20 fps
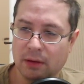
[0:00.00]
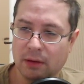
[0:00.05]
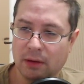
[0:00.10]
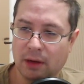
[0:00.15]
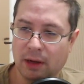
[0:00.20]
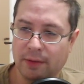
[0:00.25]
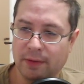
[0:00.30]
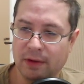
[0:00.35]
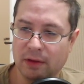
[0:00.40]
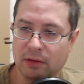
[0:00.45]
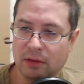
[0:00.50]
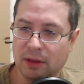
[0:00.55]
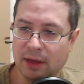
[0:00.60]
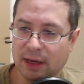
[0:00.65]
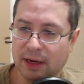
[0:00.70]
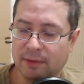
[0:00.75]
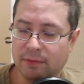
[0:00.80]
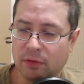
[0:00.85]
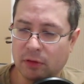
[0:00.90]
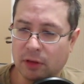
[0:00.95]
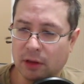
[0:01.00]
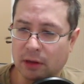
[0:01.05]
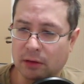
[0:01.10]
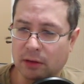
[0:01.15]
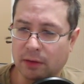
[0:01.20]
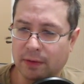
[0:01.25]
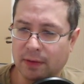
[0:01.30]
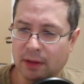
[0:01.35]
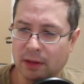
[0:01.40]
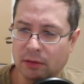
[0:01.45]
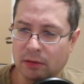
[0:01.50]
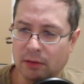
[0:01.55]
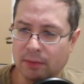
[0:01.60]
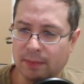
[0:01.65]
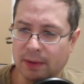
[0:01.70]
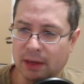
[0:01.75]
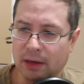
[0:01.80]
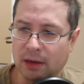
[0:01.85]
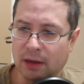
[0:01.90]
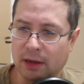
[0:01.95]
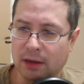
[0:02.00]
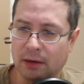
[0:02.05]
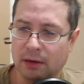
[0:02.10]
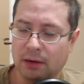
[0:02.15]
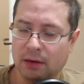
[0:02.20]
I think it's knight f6. I think that's the main line.